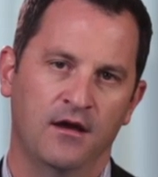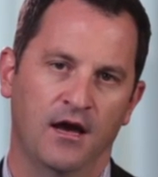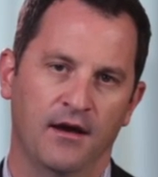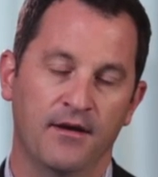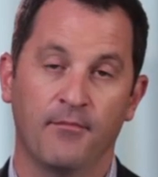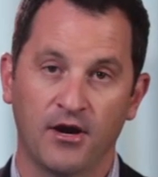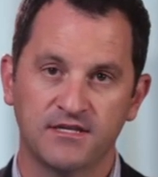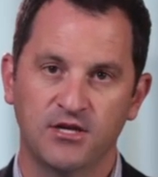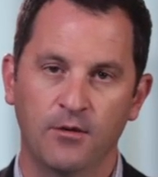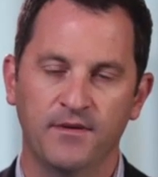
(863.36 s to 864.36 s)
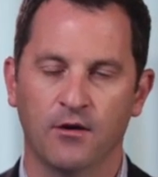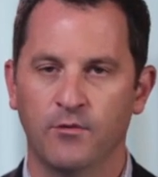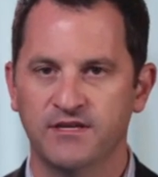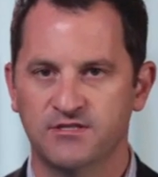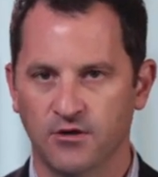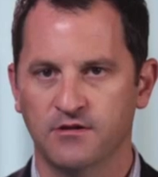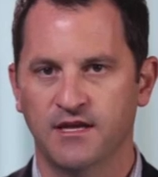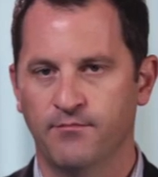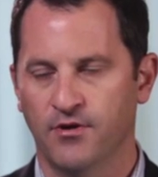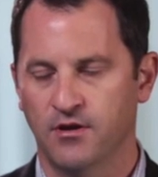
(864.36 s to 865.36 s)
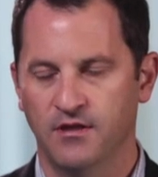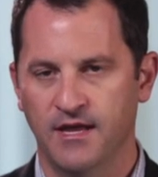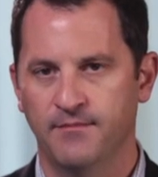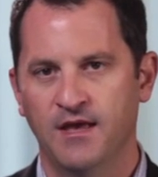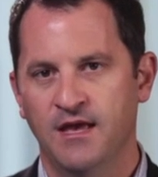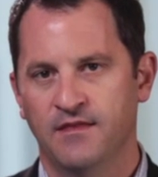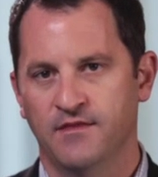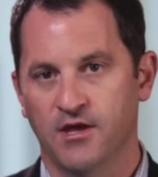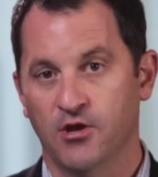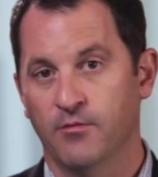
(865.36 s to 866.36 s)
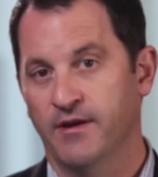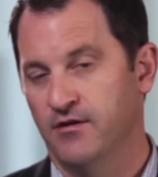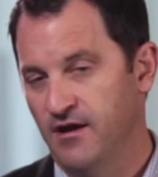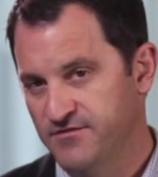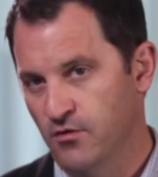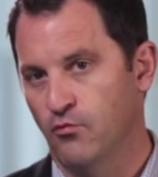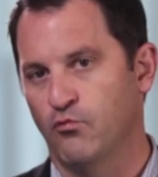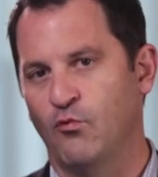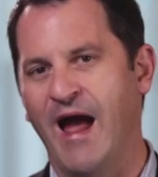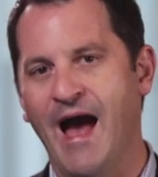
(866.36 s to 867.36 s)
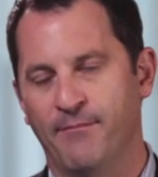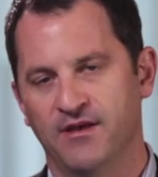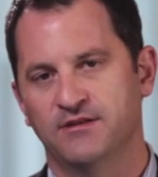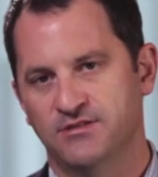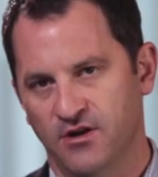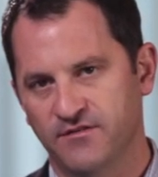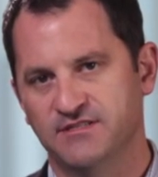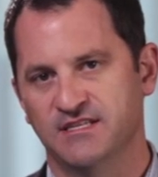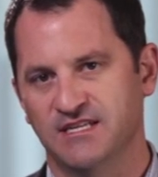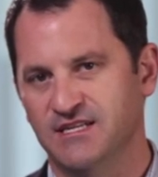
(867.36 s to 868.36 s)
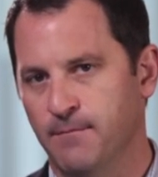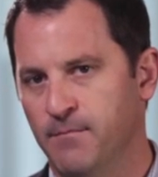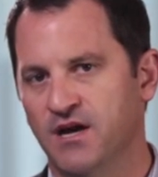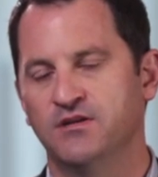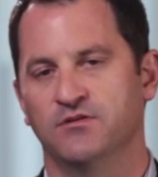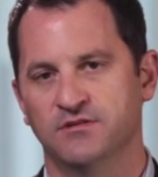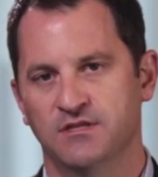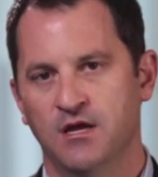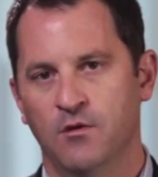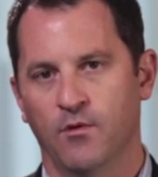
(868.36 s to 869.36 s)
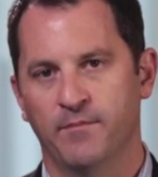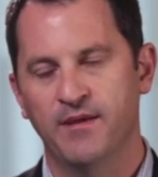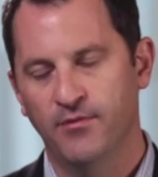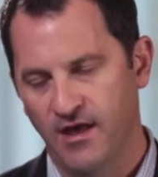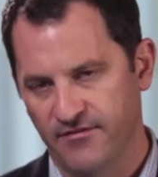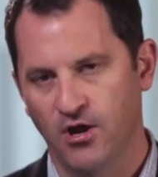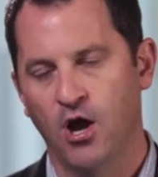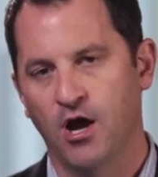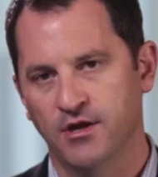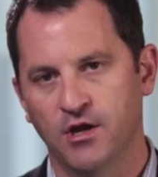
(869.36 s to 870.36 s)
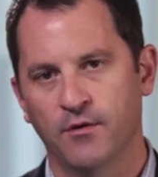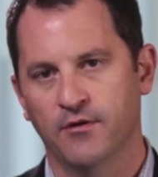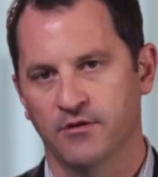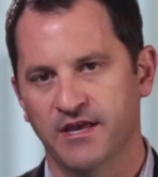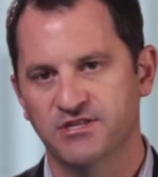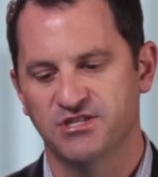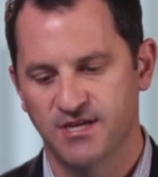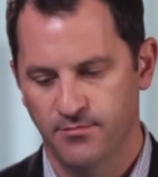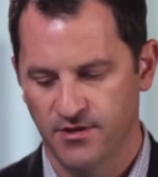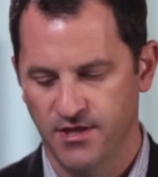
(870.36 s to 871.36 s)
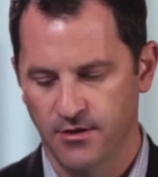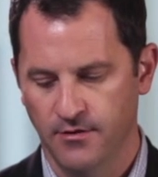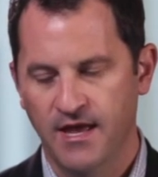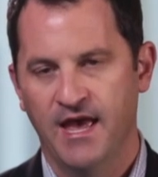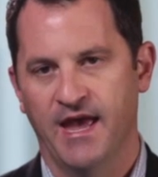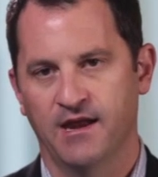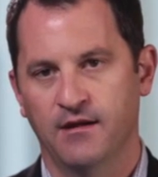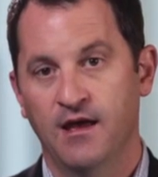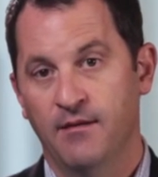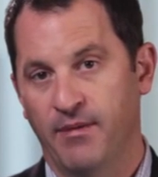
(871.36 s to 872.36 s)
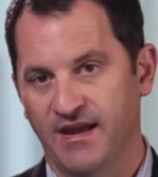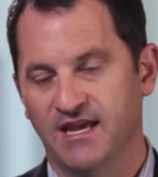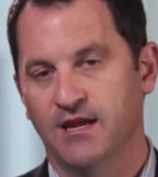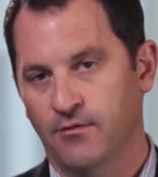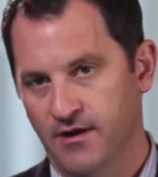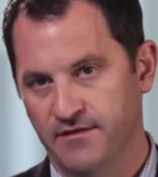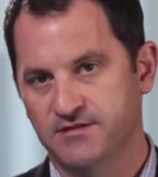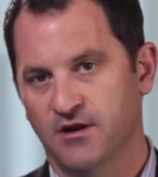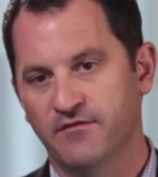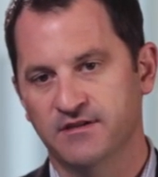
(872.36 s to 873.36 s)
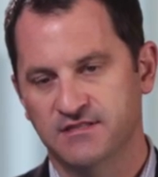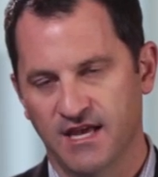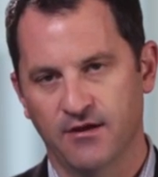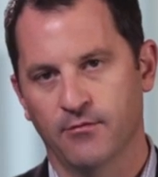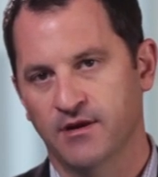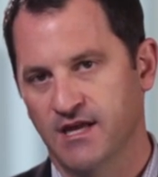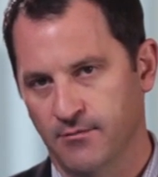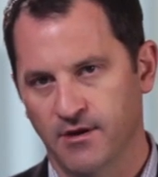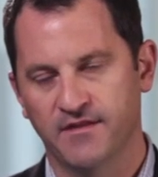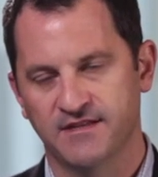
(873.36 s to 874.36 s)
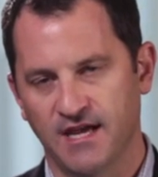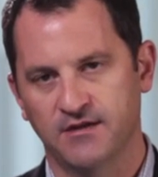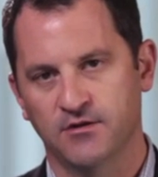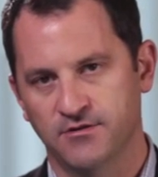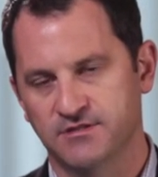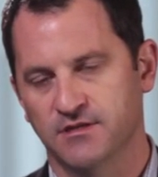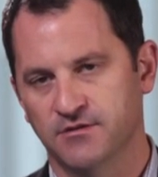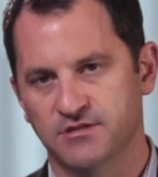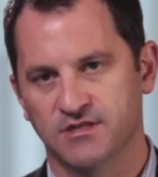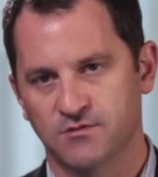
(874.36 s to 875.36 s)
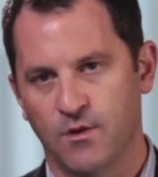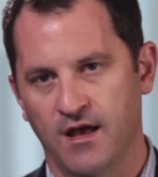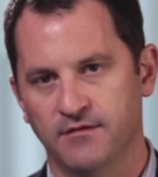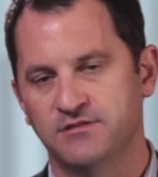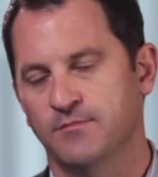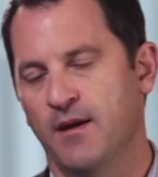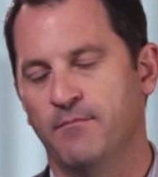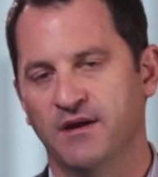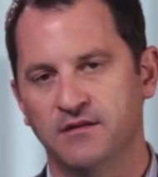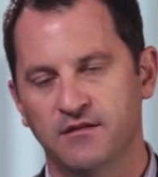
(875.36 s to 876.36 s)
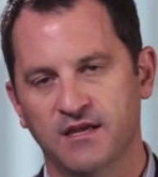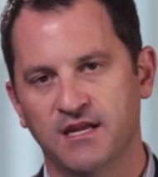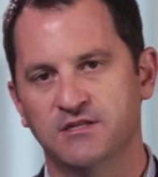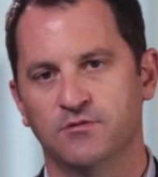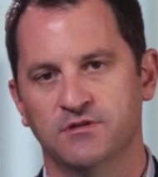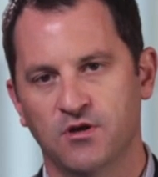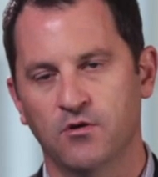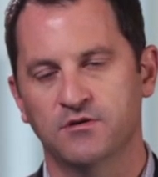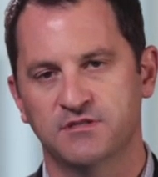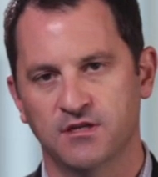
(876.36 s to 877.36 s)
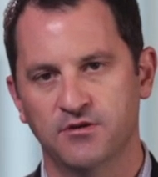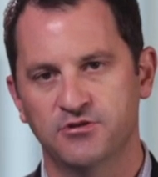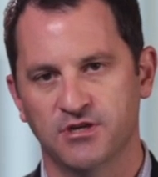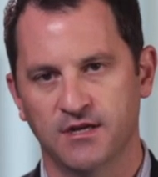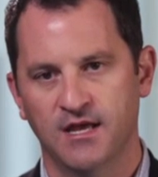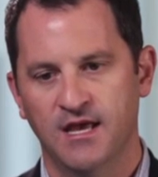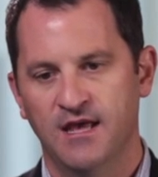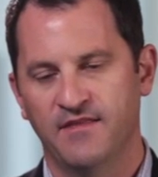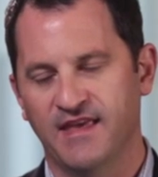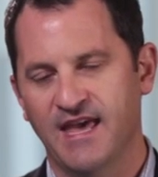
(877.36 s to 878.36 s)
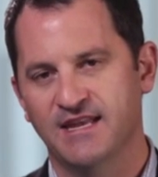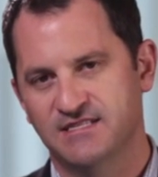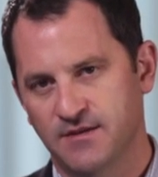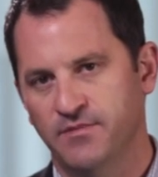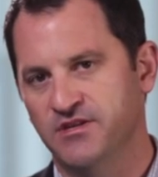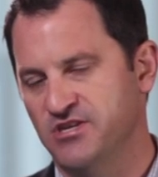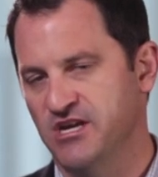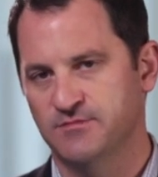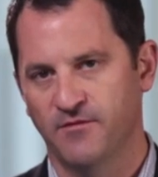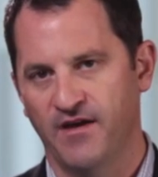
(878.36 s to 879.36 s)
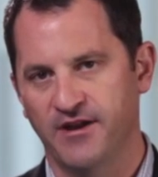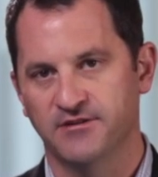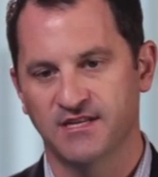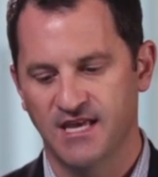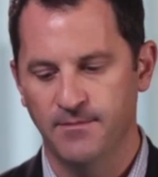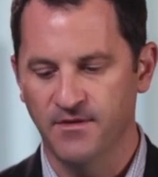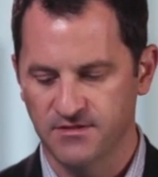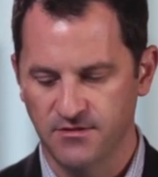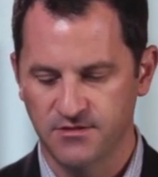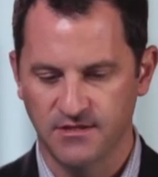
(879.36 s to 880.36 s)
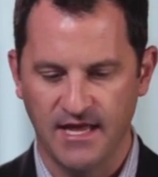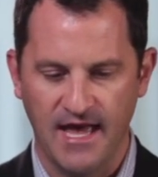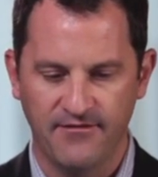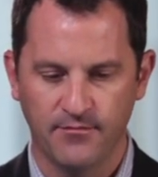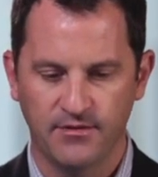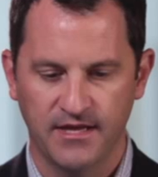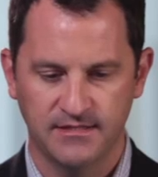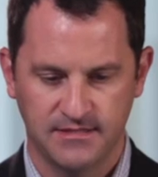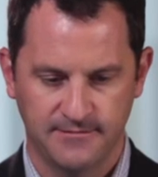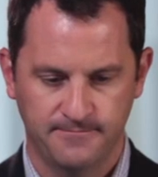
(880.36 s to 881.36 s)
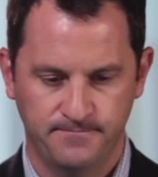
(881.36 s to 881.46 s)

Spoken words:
At Marketopia, we certainly proclaim that you're better off to wrap services into bundles where people have an ongoing relationship with you, and by getting rid of the service, they get rid of the technical solution as well. So by bundling it into a total solution, they can't simply change providers and keep the solution they have in place.